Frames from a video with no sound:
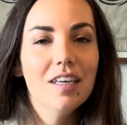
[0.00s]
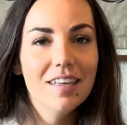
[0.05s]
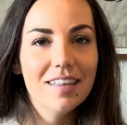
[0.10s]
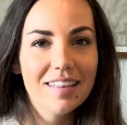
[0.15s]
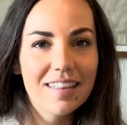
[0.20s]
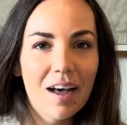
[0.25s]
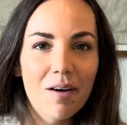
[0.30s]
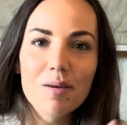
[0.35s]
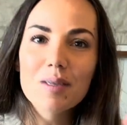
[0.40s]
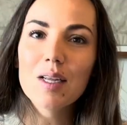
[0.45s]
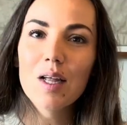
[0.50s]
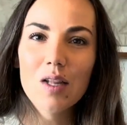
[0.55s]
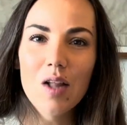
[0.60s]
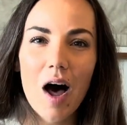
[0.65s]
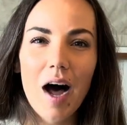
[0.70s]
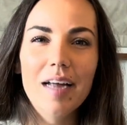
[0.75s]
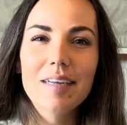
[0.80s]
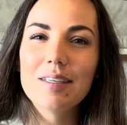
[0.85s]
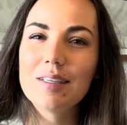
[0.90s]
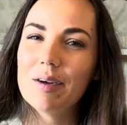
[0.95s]
That was a
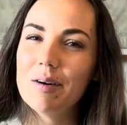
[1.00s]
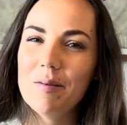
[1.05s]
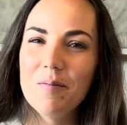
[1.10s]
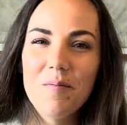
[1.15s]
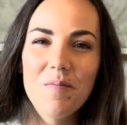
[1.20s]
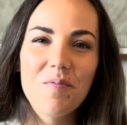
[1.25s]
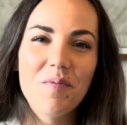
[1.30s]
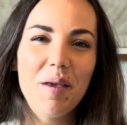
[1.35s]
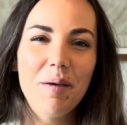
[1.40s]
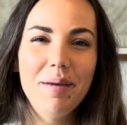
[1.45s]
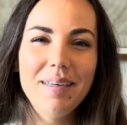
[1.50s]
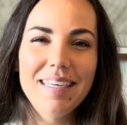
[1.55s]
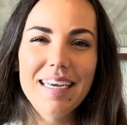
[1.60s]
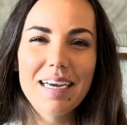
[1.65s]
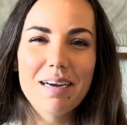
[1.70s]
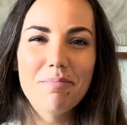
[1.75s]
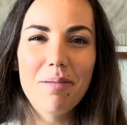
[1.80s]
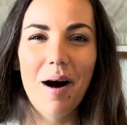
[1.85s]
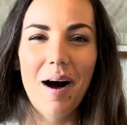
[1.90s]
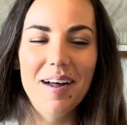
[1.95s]
lot, so maybe take a
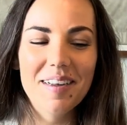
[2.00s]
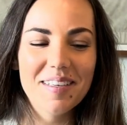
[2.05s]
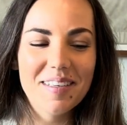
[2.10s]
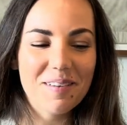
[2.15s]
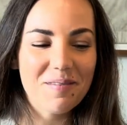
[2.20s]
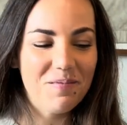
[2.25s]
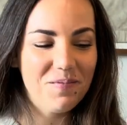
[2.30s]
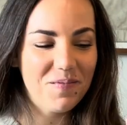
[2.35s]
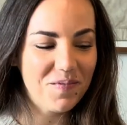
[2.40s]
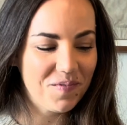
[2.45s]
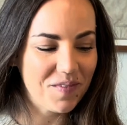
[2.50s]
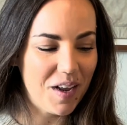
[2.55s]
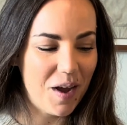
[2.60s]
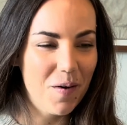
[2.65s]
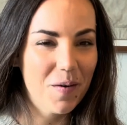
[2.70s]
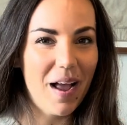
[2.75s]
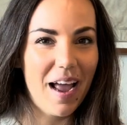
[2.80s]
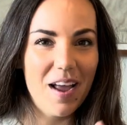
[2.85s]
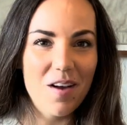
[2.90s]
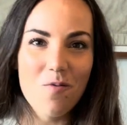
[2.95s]
pause.
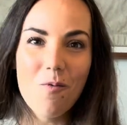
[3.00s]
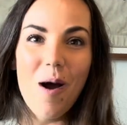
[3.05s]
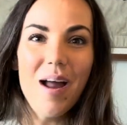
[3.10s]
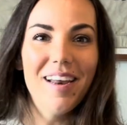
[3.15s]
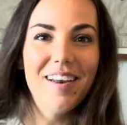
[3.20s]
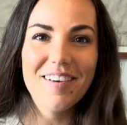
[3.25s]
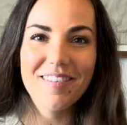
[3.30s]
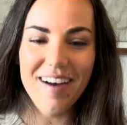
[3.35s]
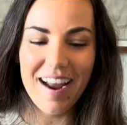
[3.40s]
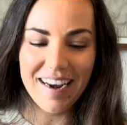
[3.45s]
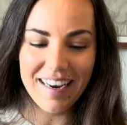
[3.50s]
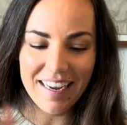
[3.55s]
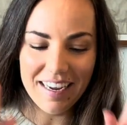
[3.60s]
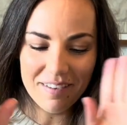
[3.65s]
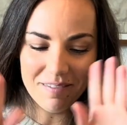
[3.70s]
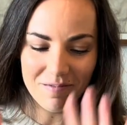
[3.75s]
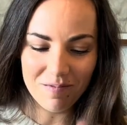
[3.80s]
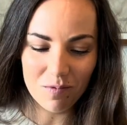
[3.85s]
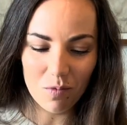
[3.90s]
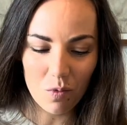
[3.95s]
Okay, when you're ready,
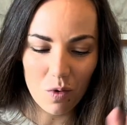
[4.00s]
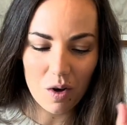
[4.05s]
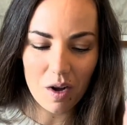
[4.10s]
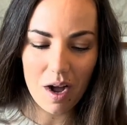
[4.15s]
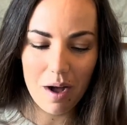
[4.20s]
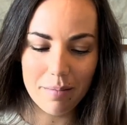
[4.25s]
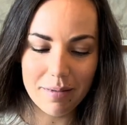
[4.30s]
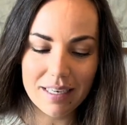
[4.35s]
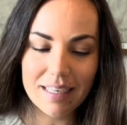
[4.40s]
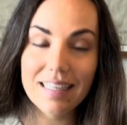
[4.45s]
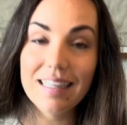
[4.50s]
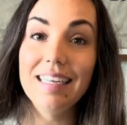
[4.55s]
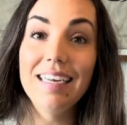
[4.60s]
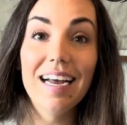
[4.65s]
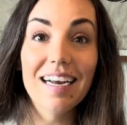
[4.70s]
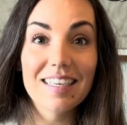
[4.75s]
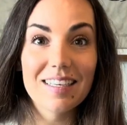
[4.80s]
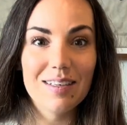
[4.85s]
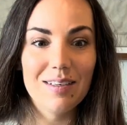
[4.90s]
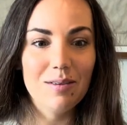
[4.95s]
we'll come into the
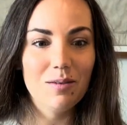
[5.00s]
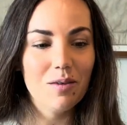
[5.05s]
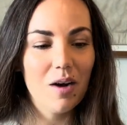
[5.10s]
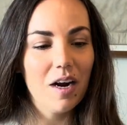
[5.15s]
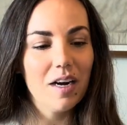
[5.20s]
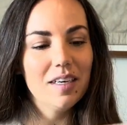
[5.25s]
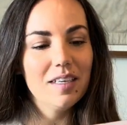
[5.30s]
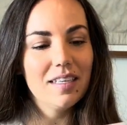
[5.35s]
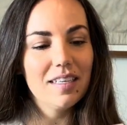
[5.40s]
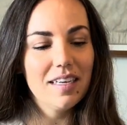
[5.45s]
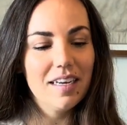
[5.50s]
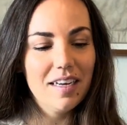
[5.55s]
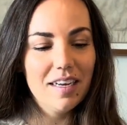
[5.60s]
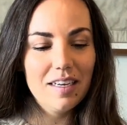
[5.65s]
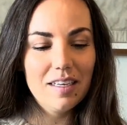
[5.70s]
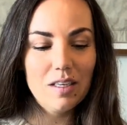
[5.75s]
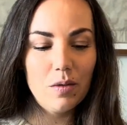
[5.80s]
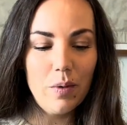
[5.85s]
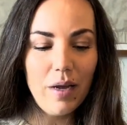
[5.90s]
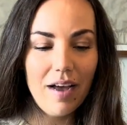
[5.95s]
next two cards.
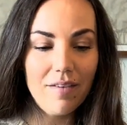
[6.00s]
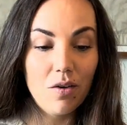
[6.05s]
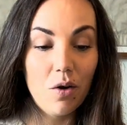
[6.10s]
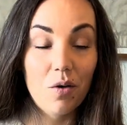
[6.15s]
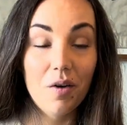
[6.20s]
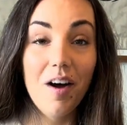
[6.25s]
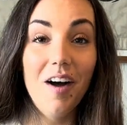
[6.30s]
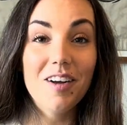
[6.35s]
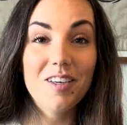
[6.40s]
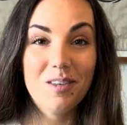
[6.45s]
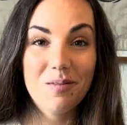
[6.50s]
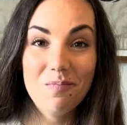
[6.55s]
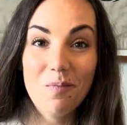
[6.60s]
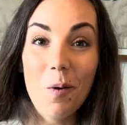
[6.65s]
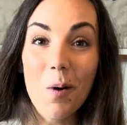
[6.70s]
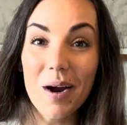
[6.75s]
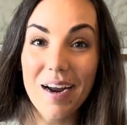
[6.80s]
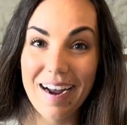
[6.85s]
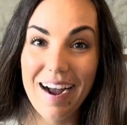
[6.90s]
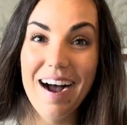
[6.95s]
So we have, gosh,
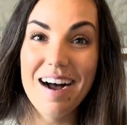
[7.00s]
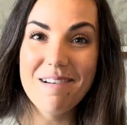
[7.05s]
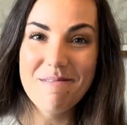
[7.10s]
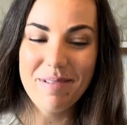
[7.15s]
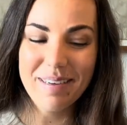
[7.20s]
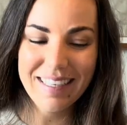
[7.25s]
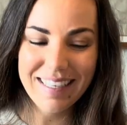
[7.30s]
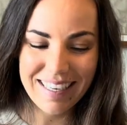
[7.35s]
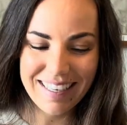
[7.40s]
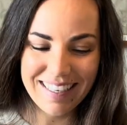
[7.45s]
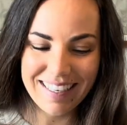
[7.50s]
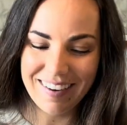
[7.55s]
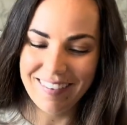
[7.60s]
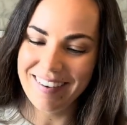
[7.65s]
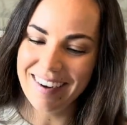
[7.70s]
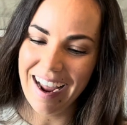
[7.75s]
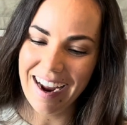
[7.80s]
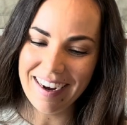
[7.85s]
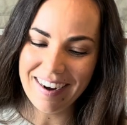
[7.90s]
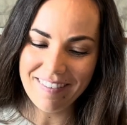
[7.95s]
more cups. So
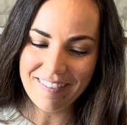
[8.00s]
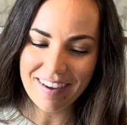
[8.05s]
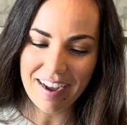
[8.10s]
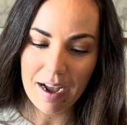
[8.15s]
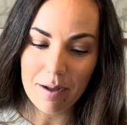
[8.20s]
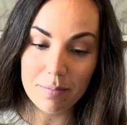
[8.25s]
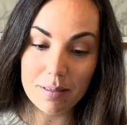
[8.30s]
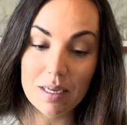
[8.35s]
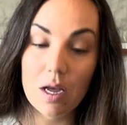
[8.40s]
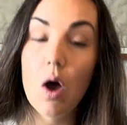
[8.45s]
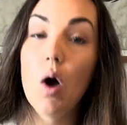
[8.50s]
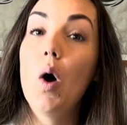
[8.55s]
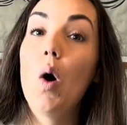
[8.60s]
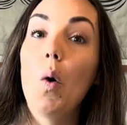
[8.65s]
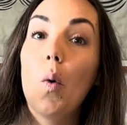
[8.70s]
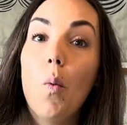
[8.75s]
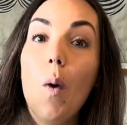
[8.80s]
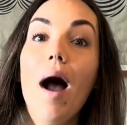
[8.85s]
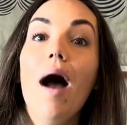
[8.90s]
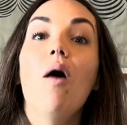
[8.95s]
Knight of Cups.
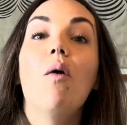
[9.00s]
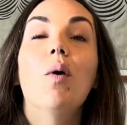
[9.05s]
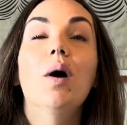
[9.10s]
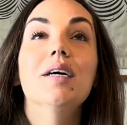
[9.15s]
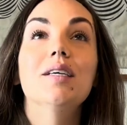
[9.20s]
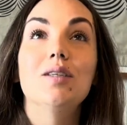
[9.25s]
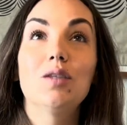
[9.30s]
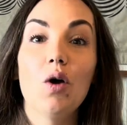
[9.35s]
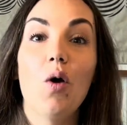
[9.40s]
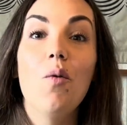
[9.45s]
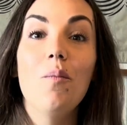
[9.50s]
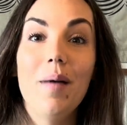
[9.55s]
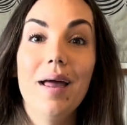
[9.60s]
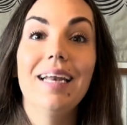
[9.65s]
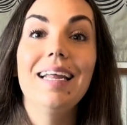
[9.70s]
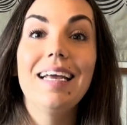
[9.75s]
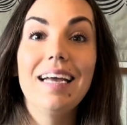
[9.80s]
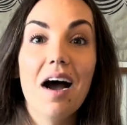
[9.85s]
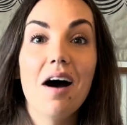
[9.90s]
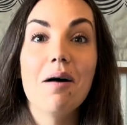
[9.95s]
Wow, so many
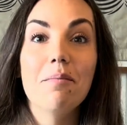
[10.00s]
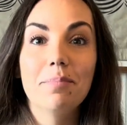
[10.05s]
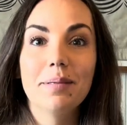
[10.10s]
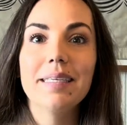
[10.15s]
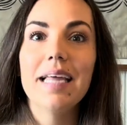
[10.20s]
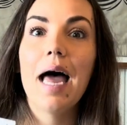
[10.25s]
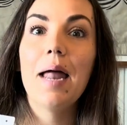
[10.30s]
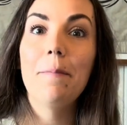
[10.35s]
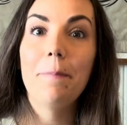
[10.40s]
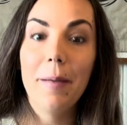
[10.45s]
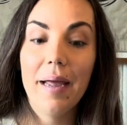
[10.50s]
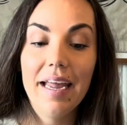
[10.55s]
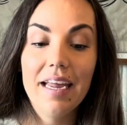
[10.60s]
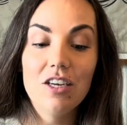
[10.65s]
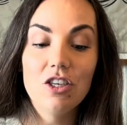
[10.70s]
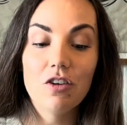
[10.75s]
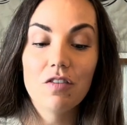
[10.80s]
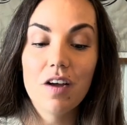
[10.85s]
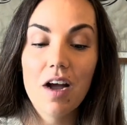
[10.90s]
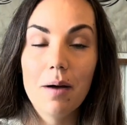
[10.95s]
cups, and Page
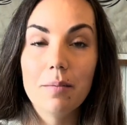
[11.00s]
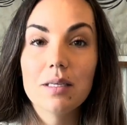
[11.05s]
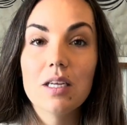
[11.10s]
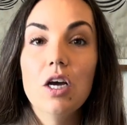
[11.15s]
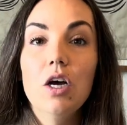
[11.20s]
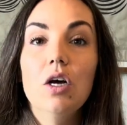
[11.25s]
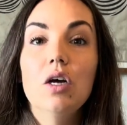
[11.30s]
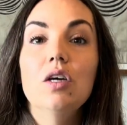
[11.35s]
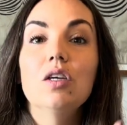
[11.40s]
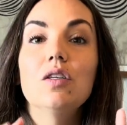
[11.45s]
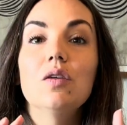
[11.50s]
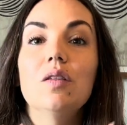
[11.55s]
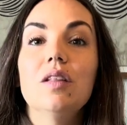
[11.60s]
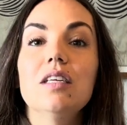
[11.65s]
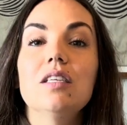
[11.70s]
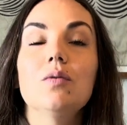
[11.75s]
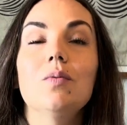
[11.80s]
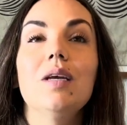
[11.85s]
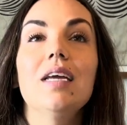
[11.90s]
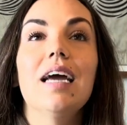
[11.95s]
of Cups. So
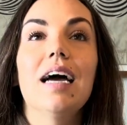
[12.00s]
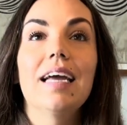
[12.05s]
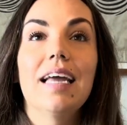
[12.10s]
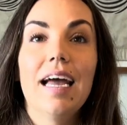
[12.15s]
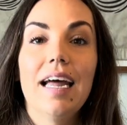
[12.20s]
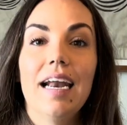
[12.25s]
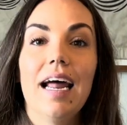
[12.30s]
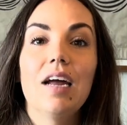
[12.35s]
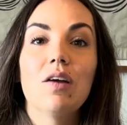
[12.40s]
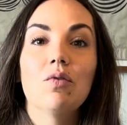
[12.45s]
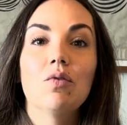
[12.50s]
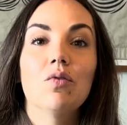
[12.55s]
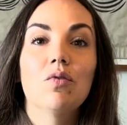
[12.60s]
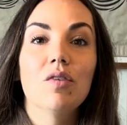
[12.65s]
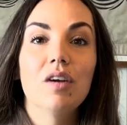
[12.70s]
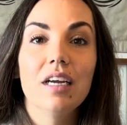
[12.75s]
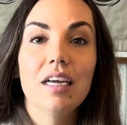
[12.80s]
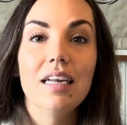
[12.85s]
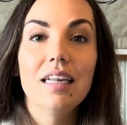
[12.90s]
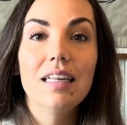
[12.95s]
this week, again, I
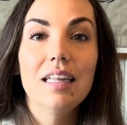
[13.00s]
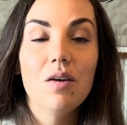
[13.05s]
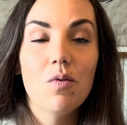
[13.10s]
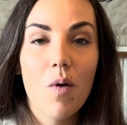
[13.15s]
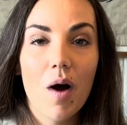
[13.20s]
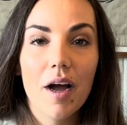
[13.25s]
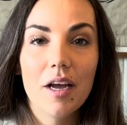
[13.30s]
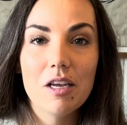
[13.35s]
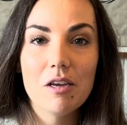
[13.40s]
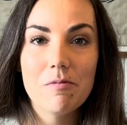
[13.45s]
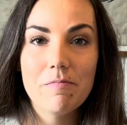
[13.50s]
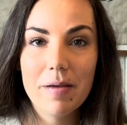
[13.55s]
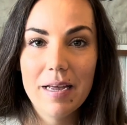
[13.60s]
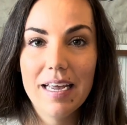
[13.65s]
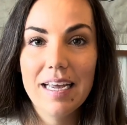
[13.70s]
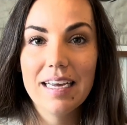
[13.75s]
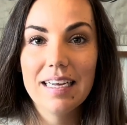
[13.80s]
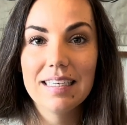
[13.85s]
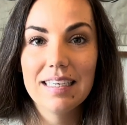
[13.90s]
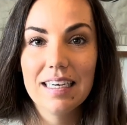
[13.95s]
really want you
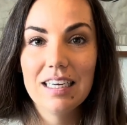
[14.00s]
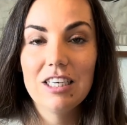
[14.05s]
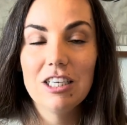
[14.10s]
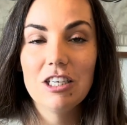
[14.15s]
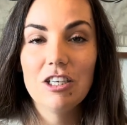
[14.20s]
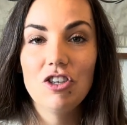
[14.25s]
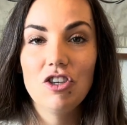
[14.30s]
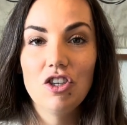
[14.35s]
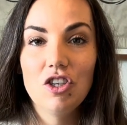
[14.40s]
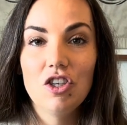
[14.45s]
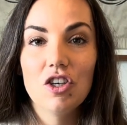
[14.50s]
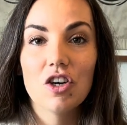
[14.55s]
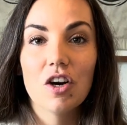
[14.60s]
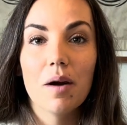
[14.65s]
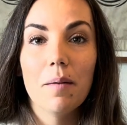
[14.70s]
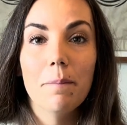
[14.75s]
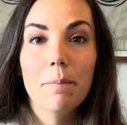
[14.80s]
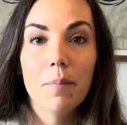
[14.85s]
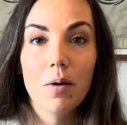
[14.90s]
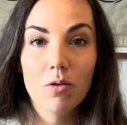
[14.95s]
paying attention to your
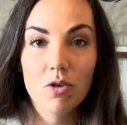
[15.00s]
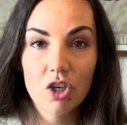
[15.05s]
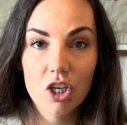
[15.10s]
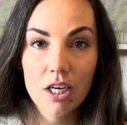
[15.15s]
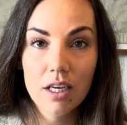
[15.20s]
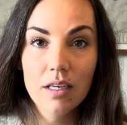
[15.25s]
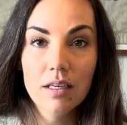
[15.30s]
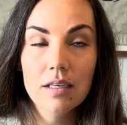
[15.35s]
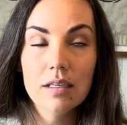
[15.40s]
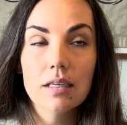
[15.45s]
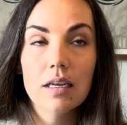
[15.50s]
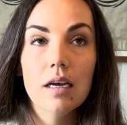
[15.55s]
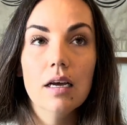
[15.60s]
emotions.